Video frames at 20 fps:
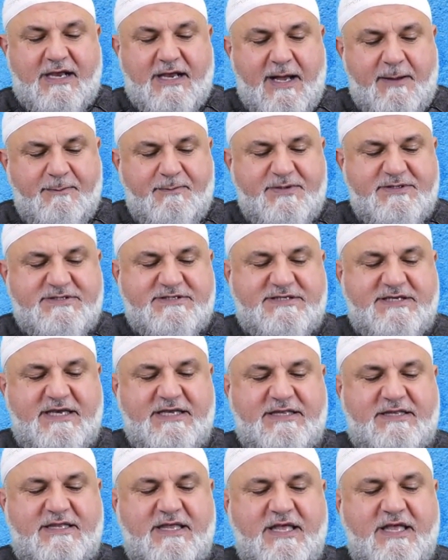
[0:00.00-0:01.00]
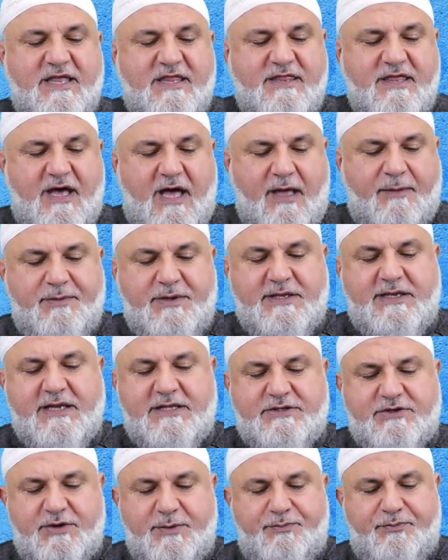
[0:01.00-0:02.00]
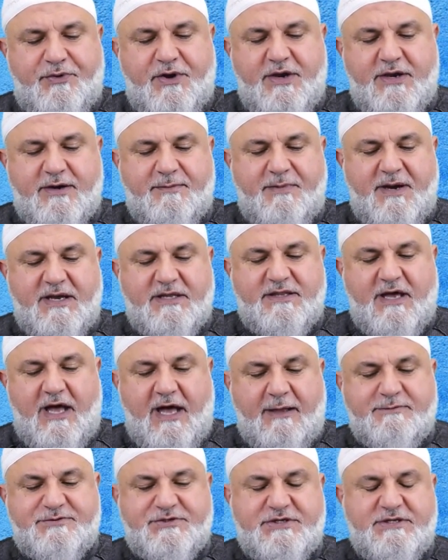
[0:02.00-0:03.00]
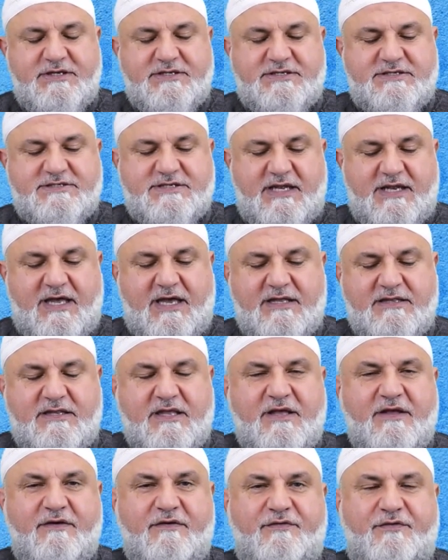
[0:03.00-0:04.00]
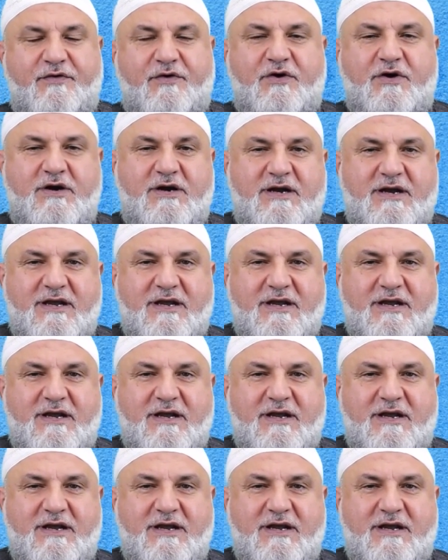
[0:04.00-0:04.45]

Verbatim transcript: compensate the obligatory prayer by the optional salat for